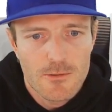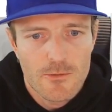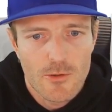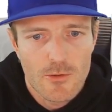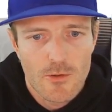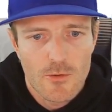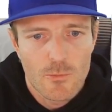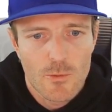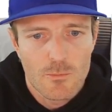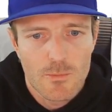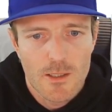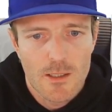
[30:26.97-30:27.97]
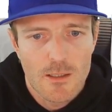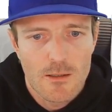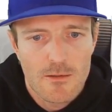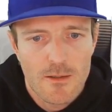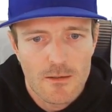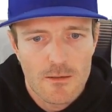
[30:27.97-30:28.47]
so this would be
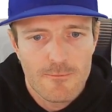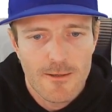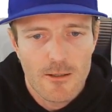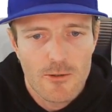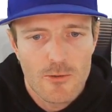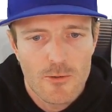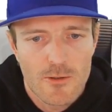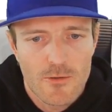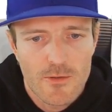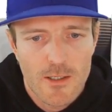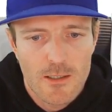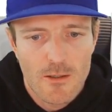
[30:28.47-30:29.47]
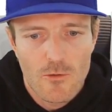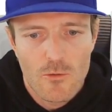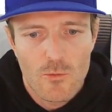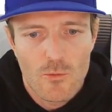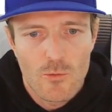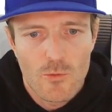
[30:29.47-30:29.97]
take the value and assign it
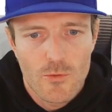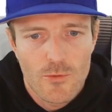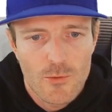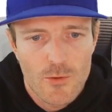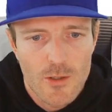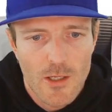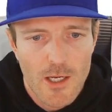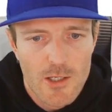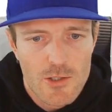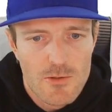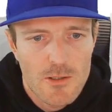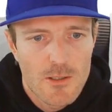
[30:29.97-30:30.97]
to the hash